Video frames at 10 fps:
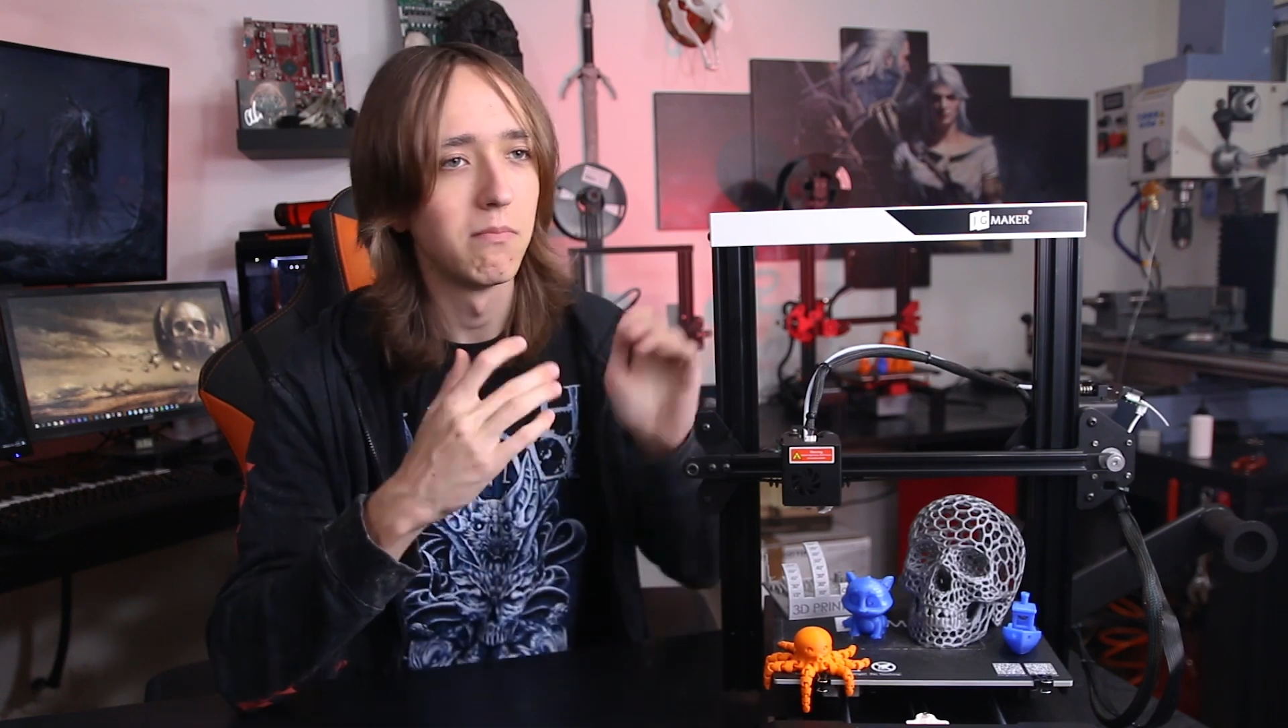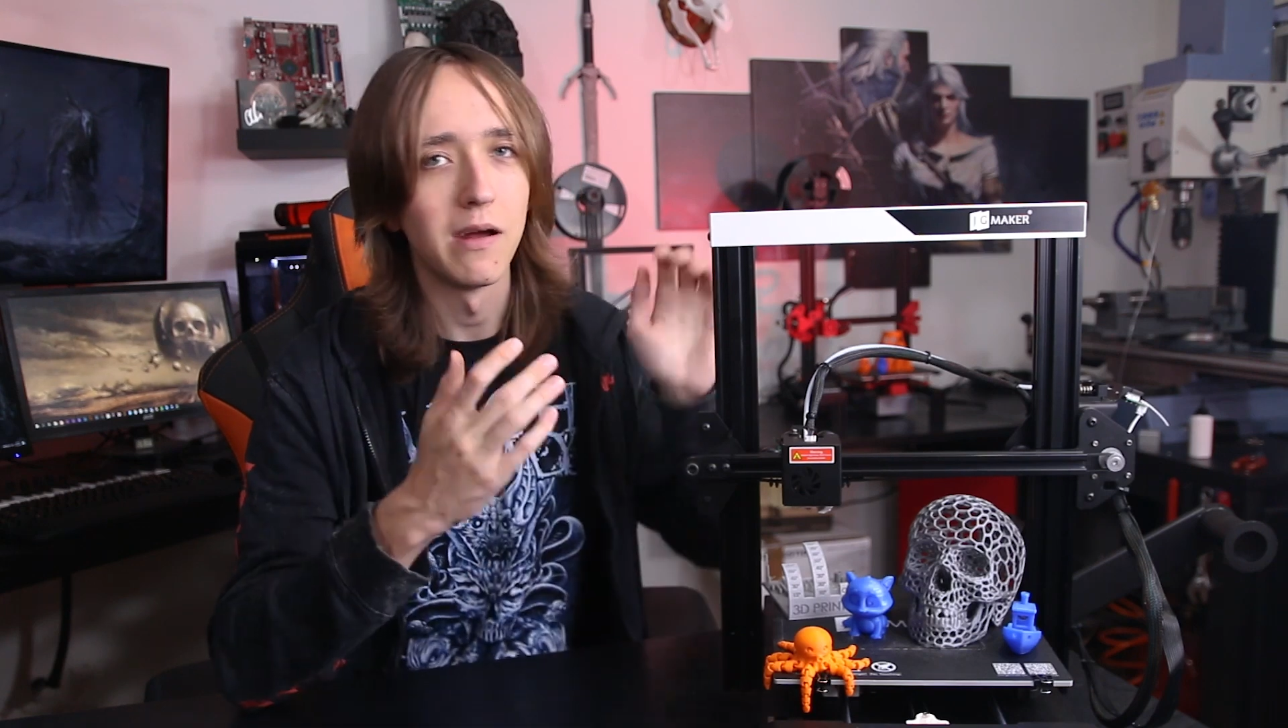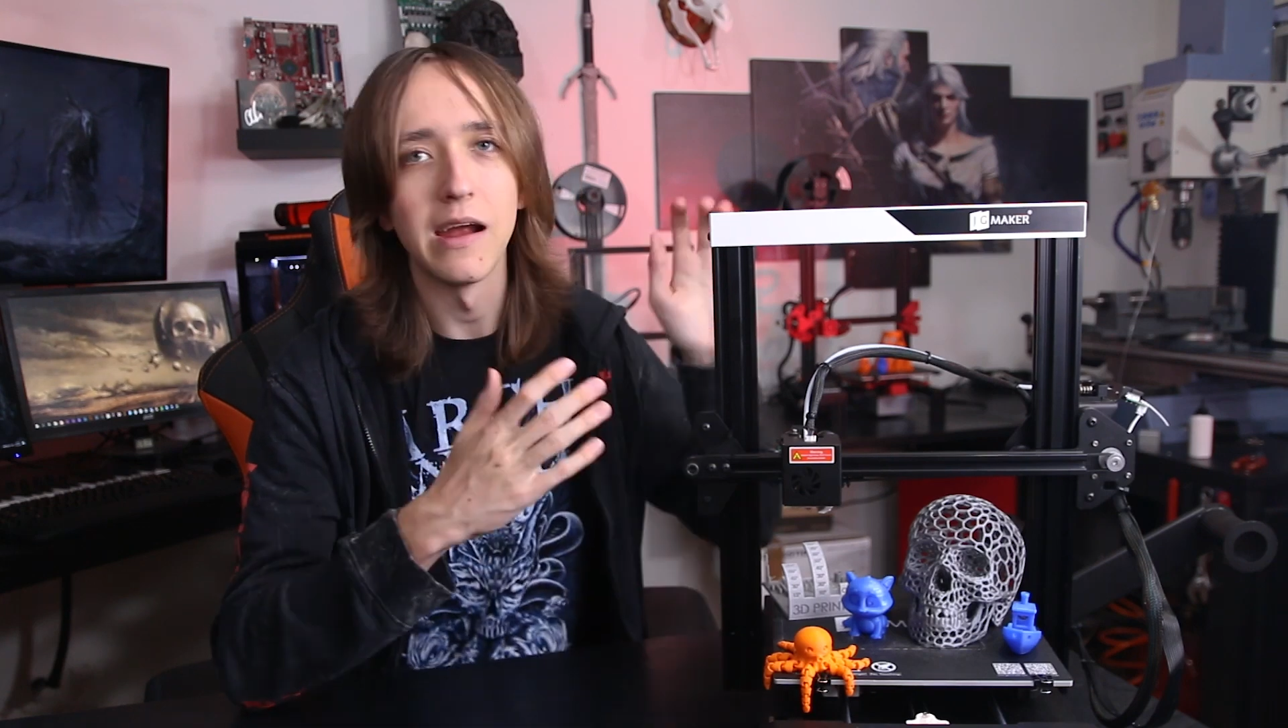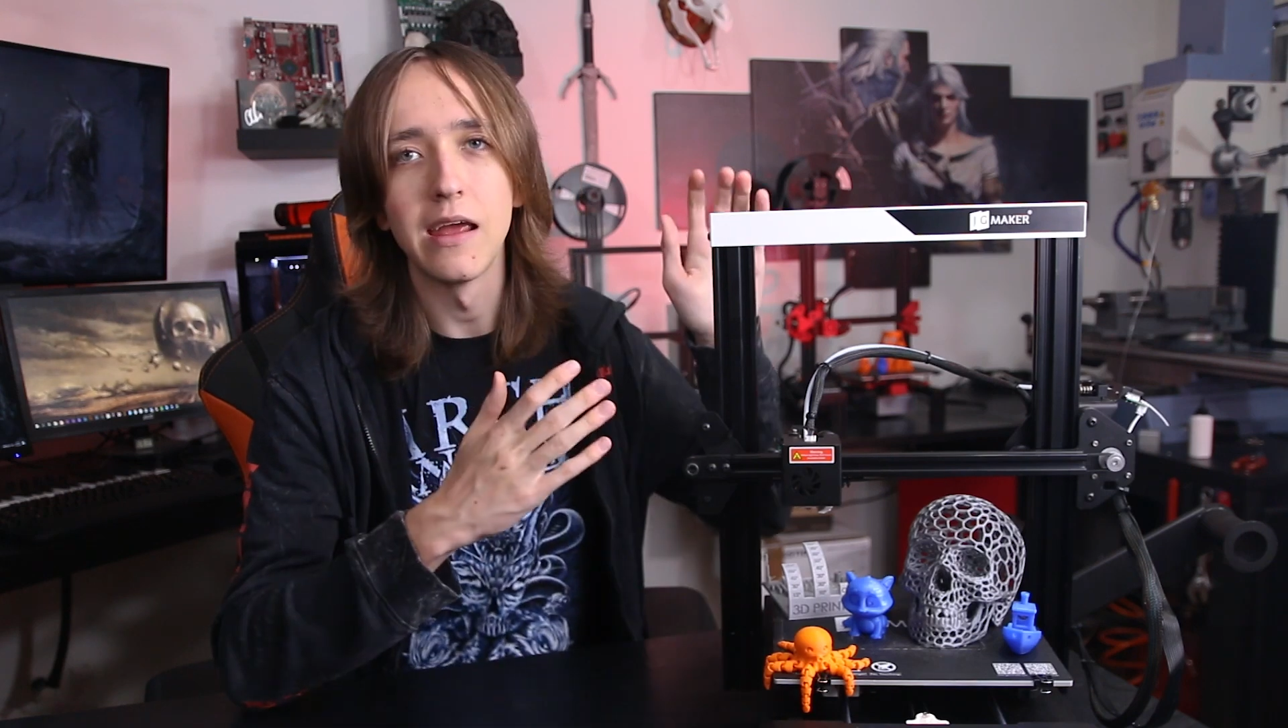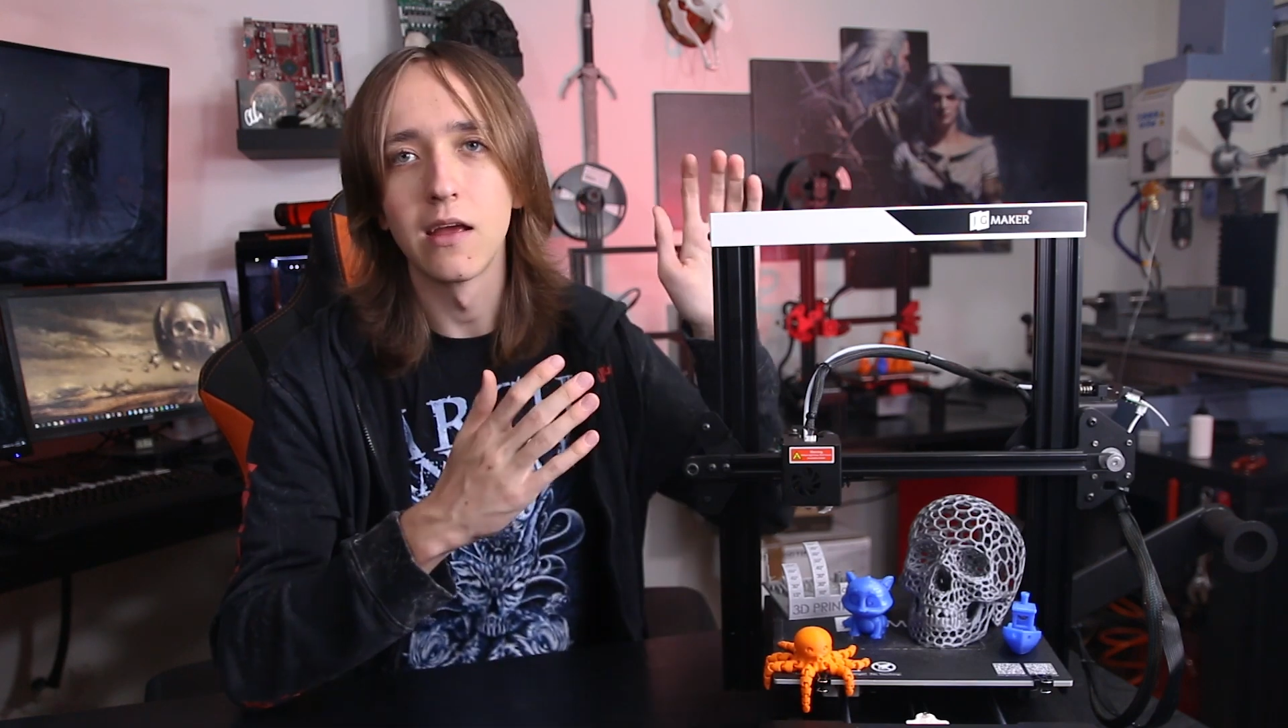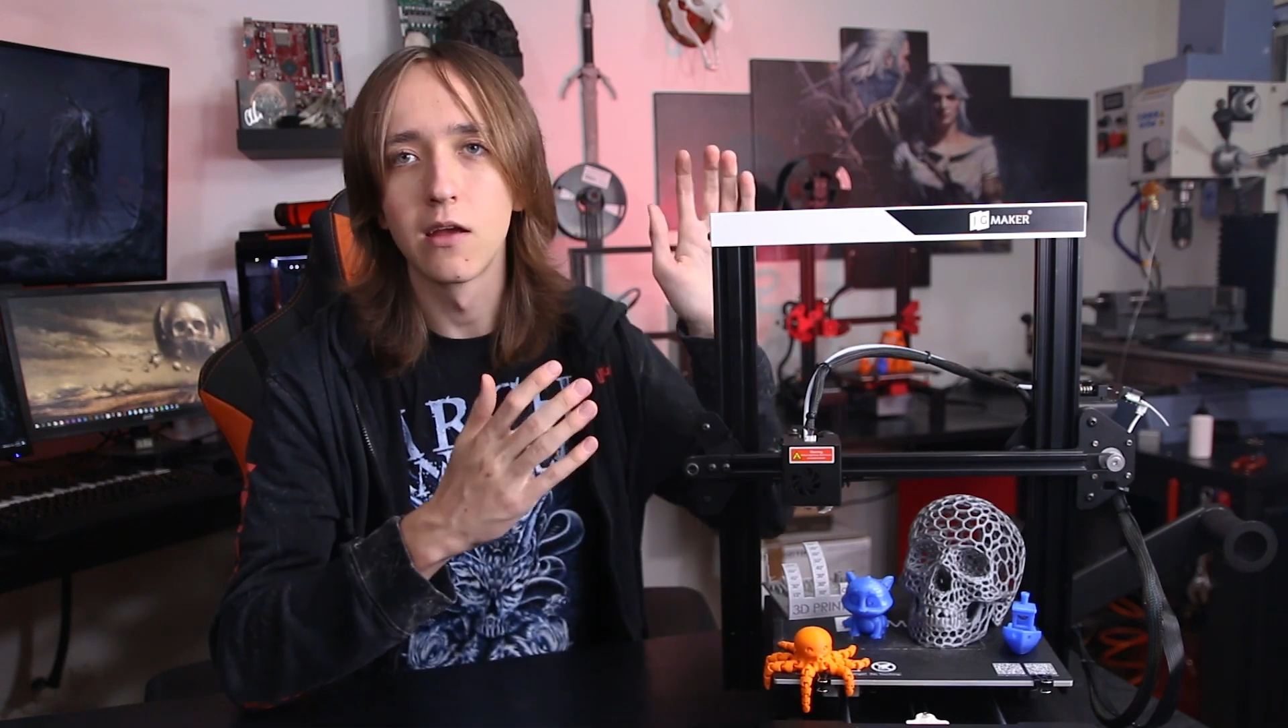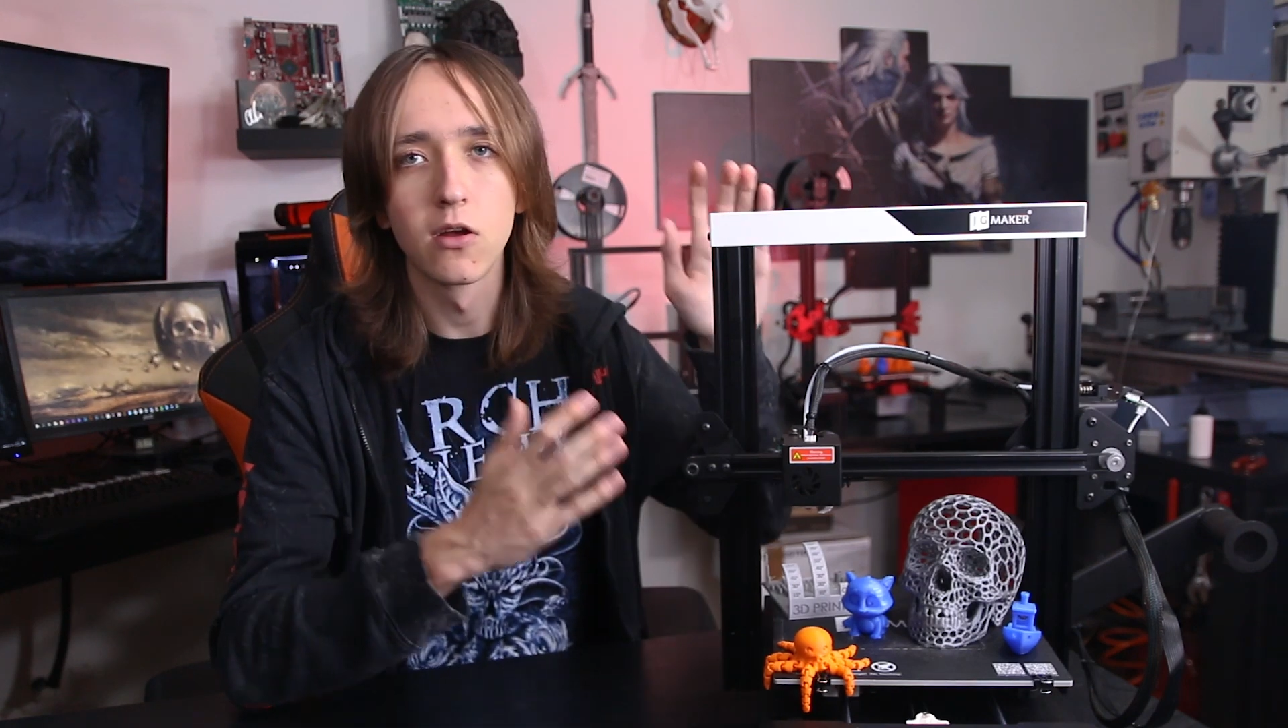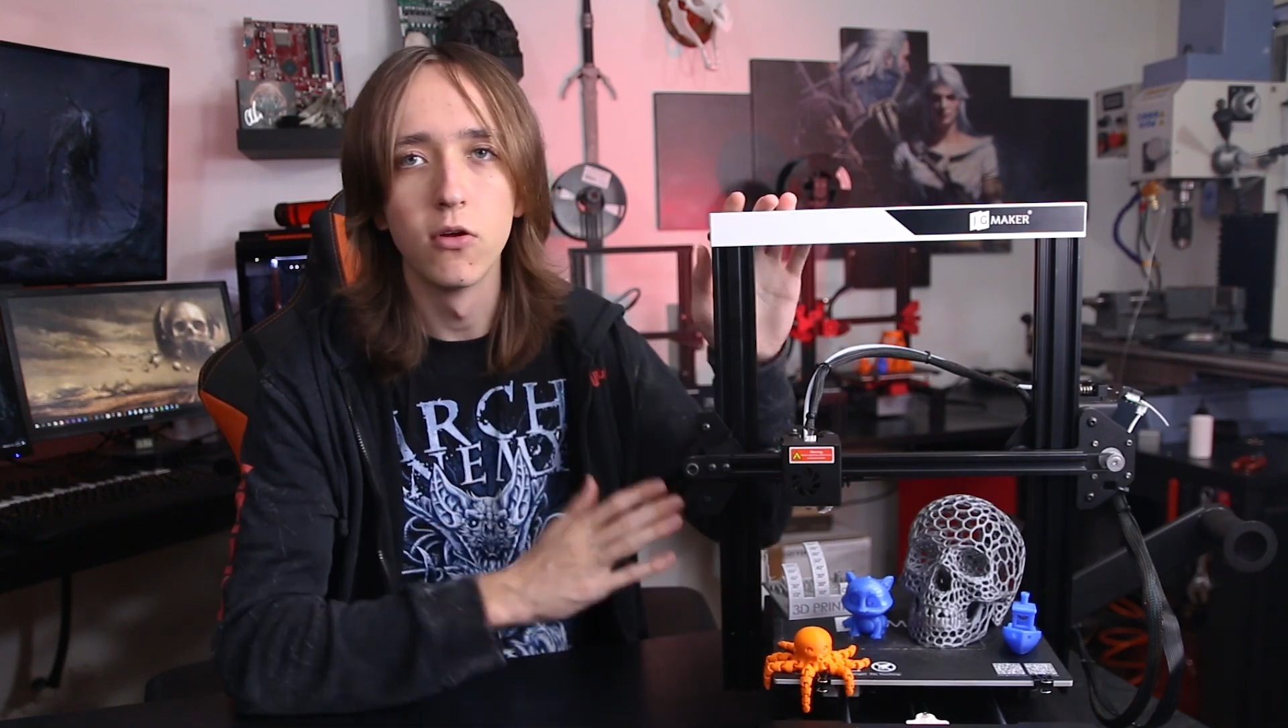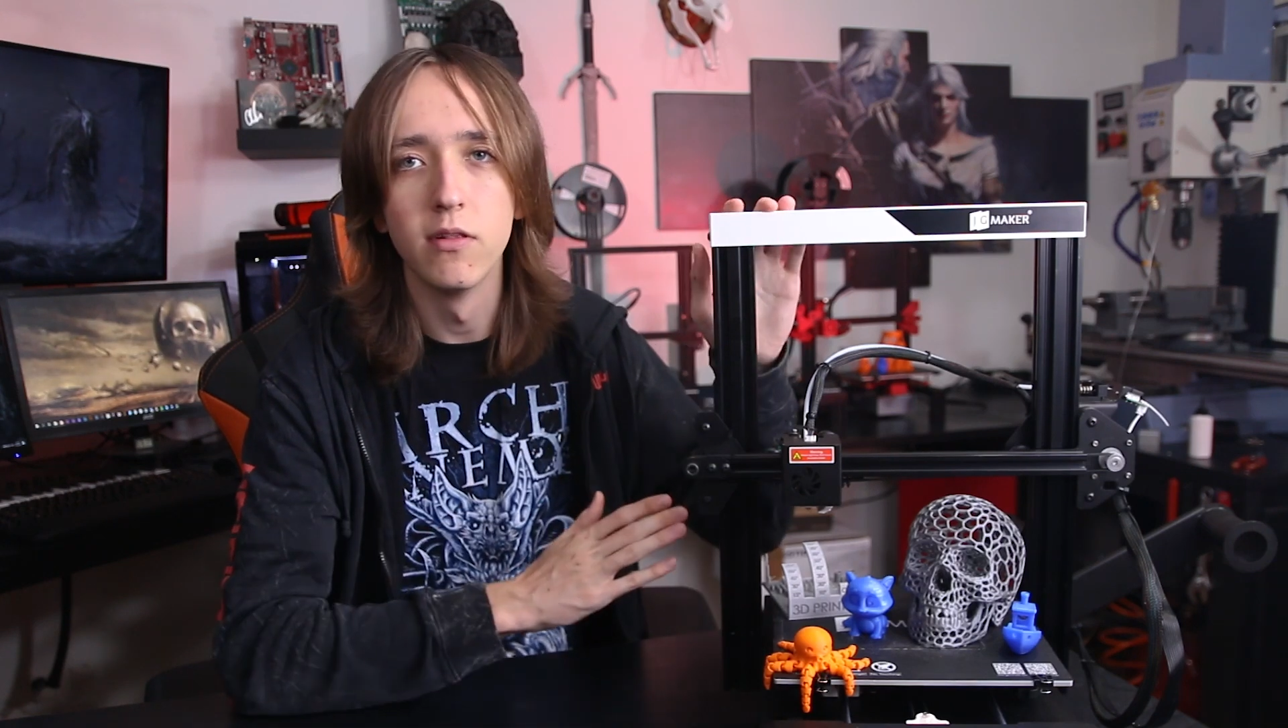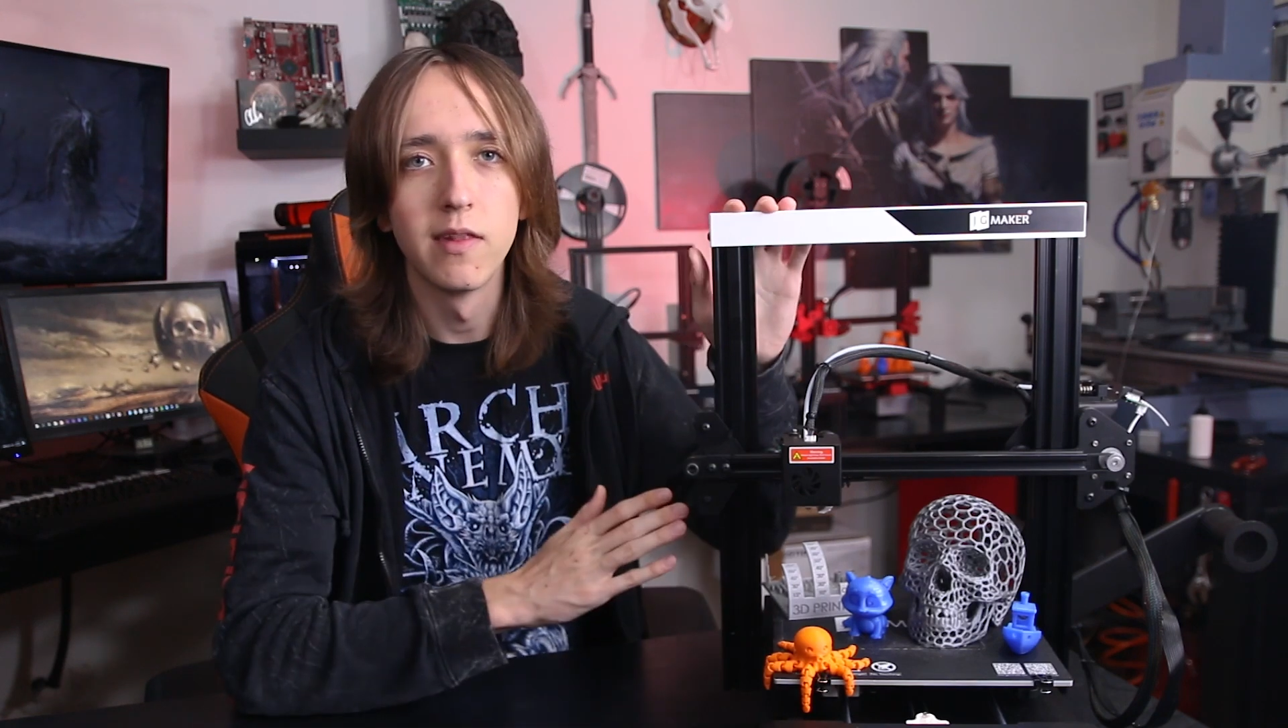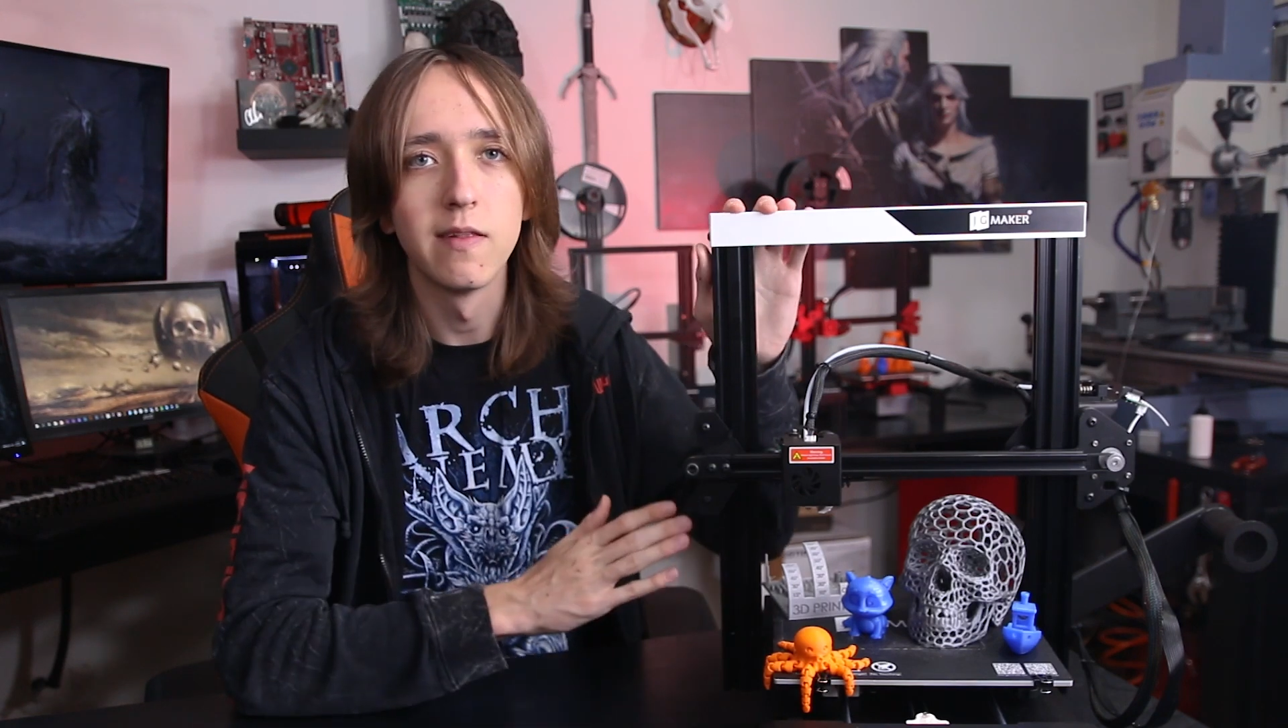I couldn't